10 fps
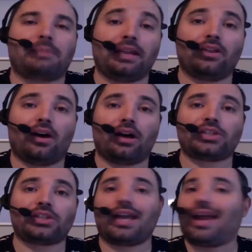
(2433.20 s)
launched
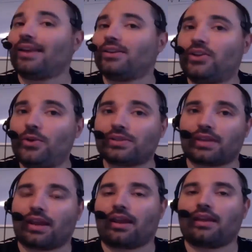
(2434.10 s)
on
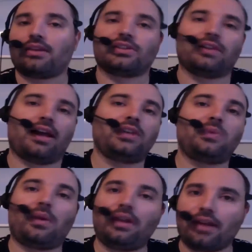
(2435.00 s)
Tuesday, July
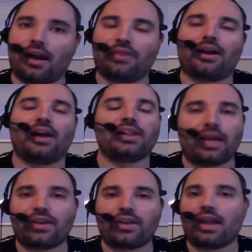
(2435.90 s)
29th, 11
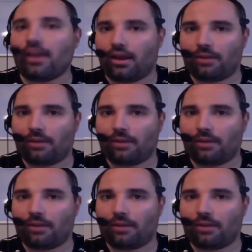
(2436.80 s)
a.m.